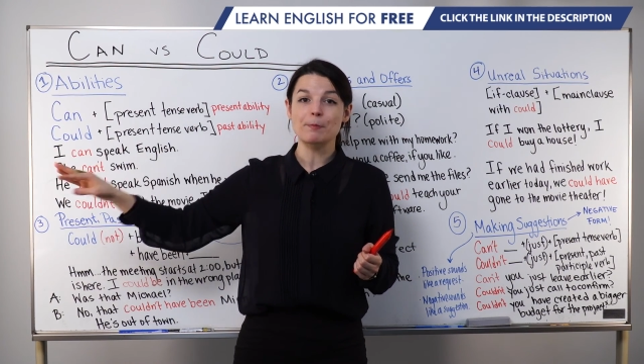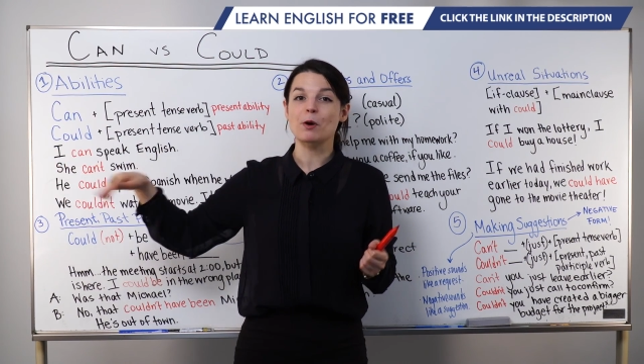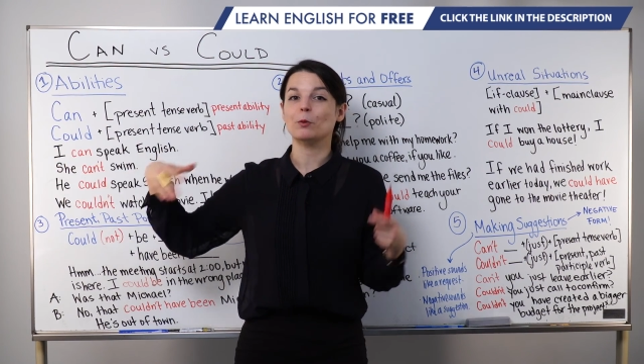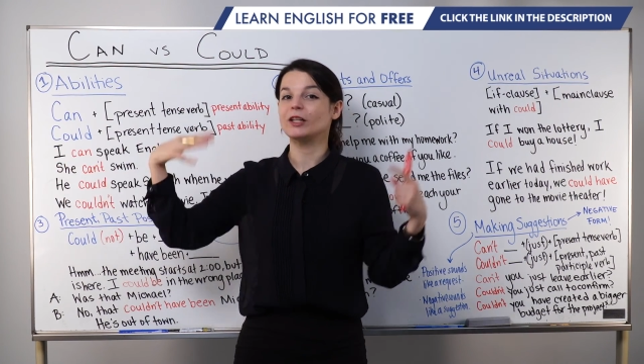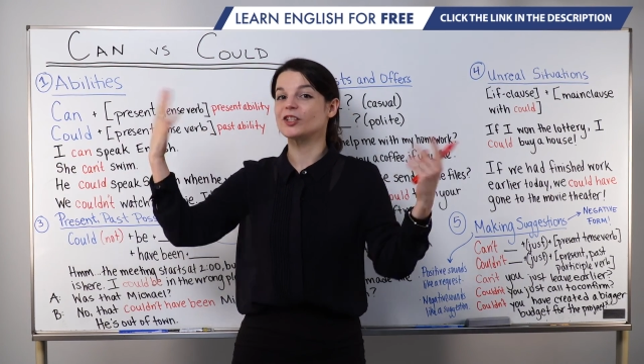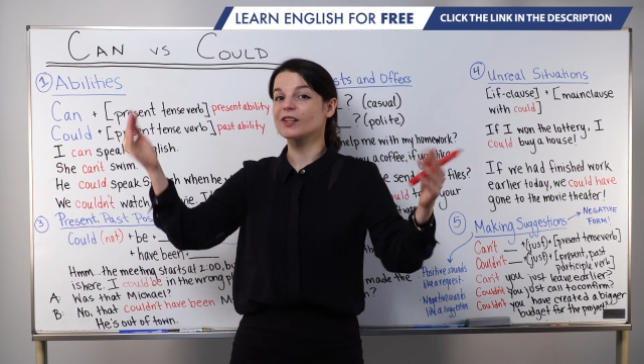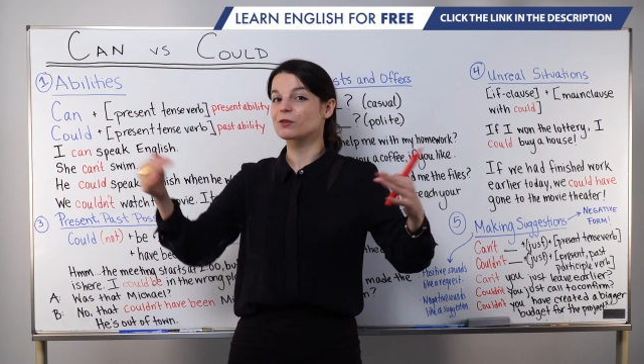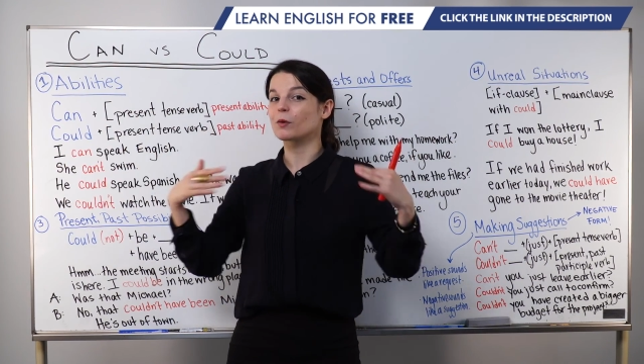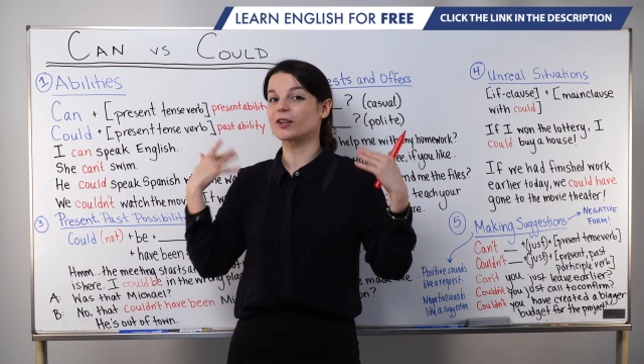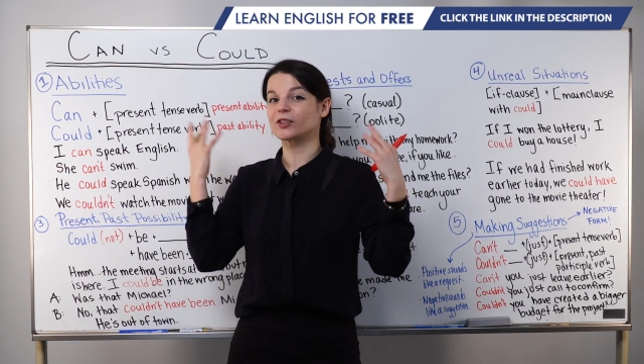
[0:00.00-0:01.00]
but we
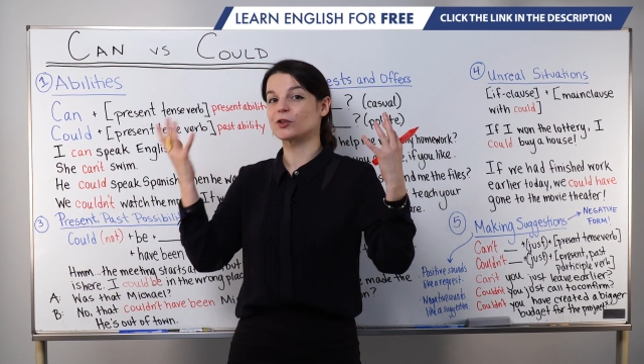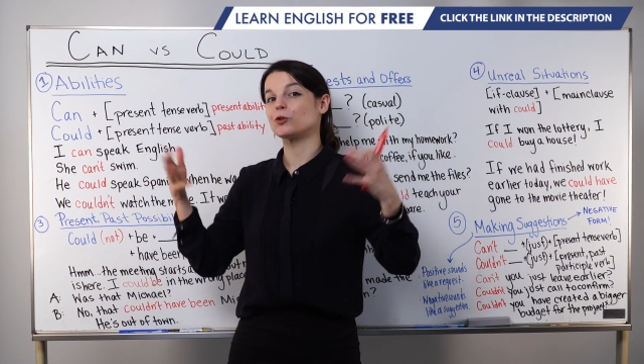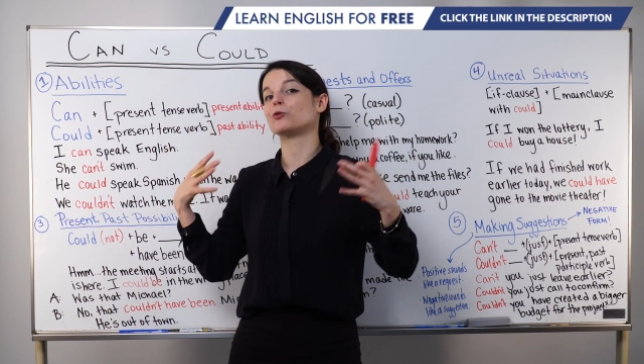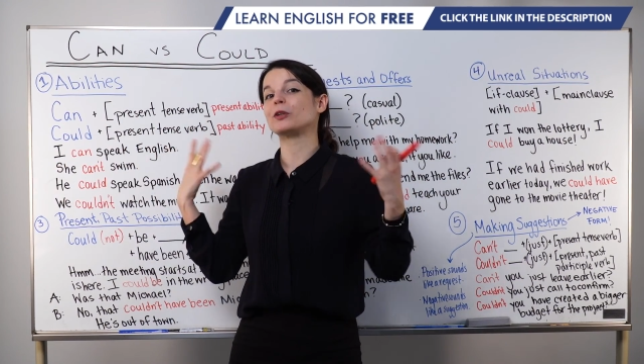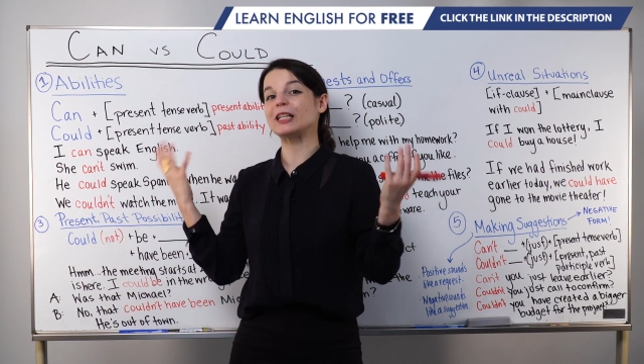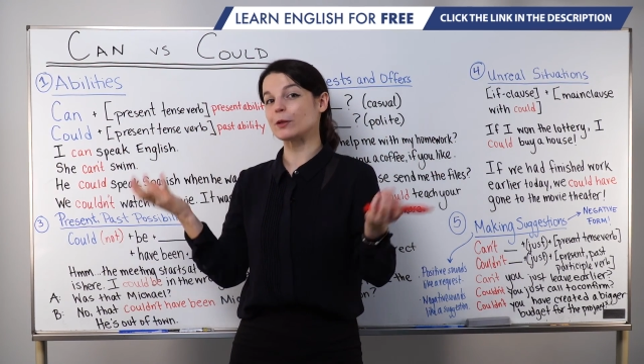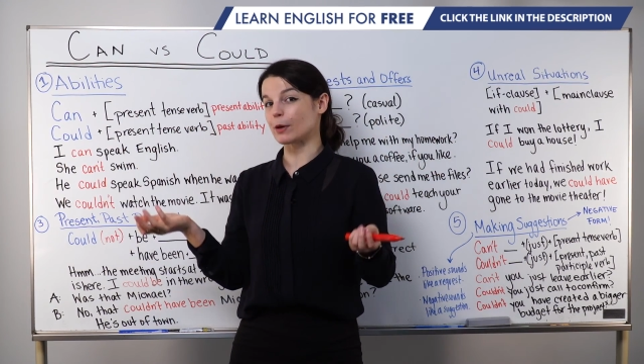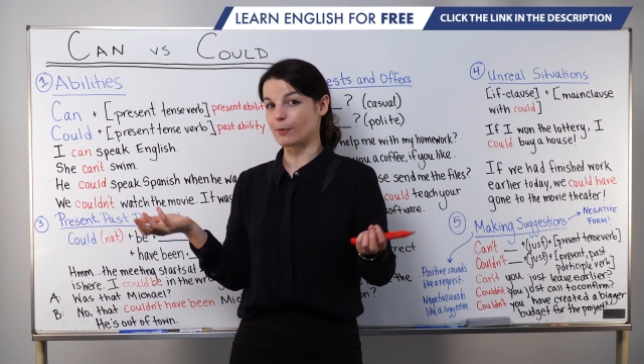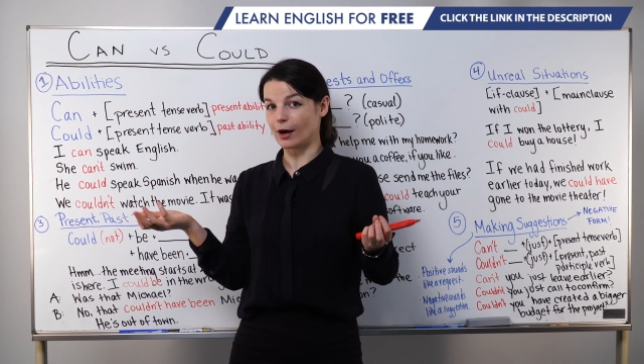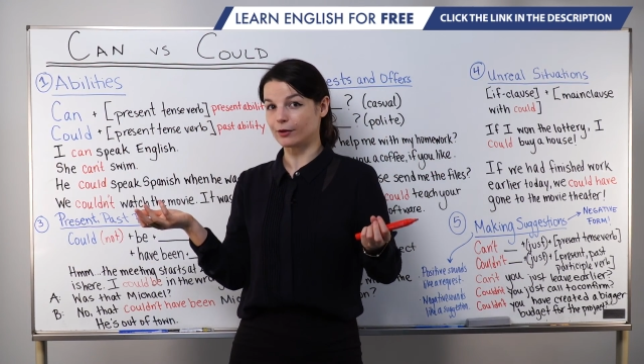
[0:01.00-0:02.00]
just want to dream
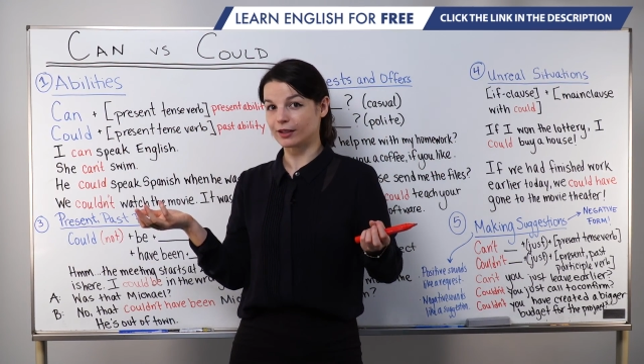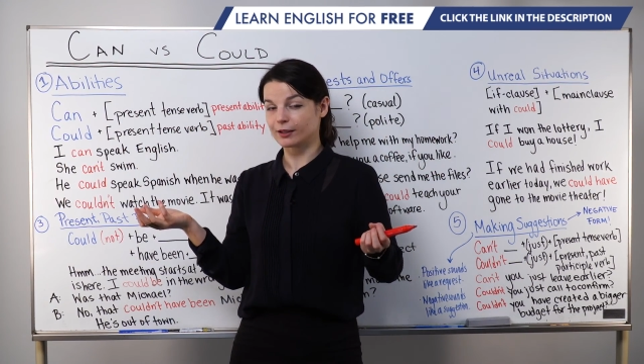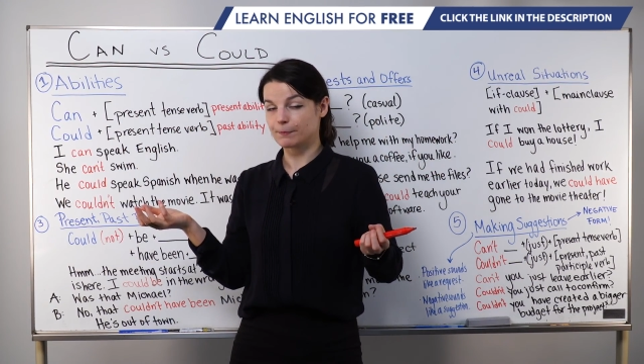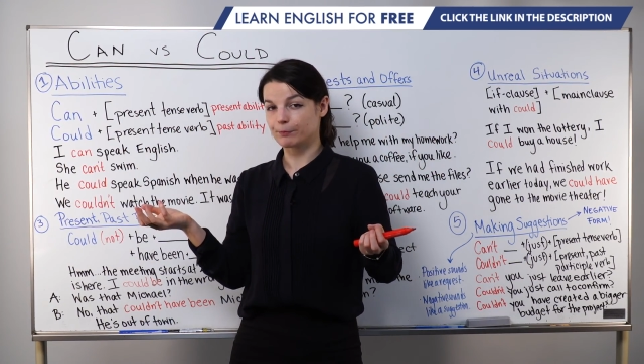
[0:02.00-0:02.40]
about it.